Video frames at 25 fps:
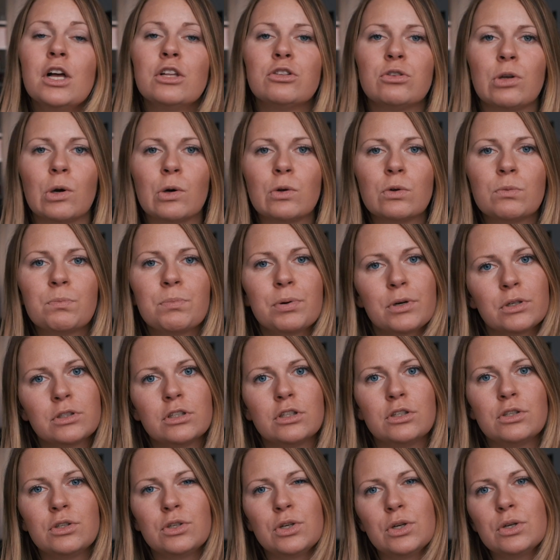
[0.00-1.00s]
Don't
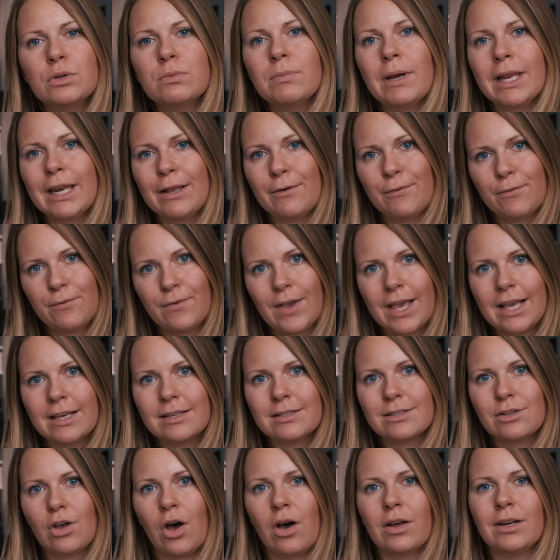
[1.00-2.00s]
put too many
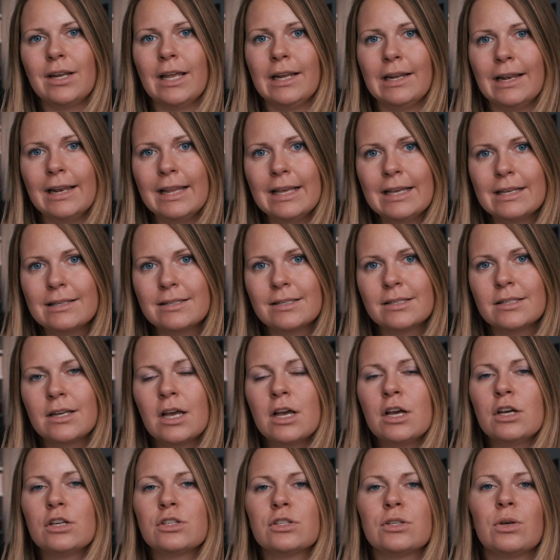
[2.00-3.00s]
things on that list
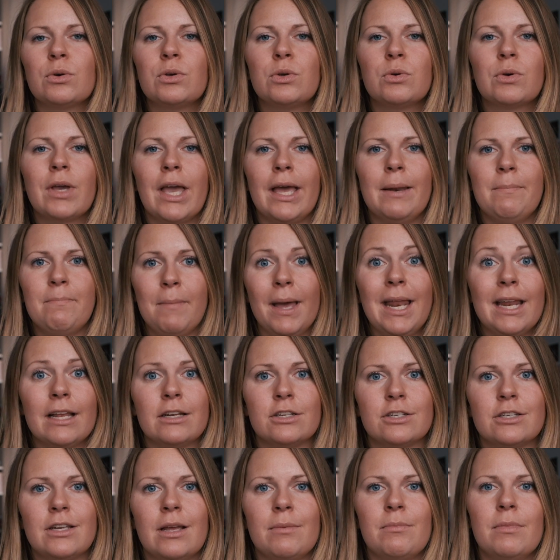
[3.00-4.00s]
so you can
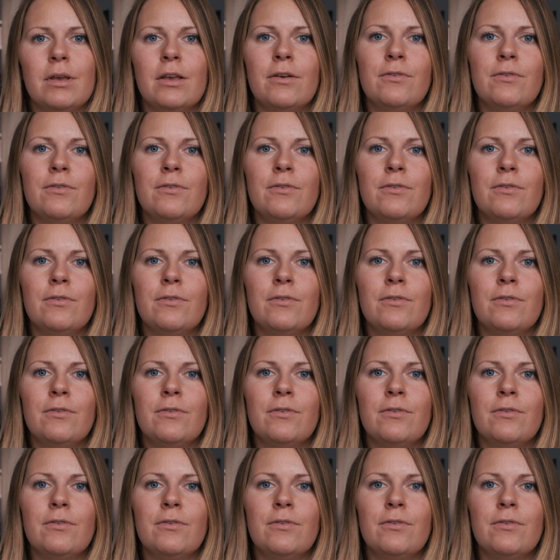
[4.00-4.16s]
manage them.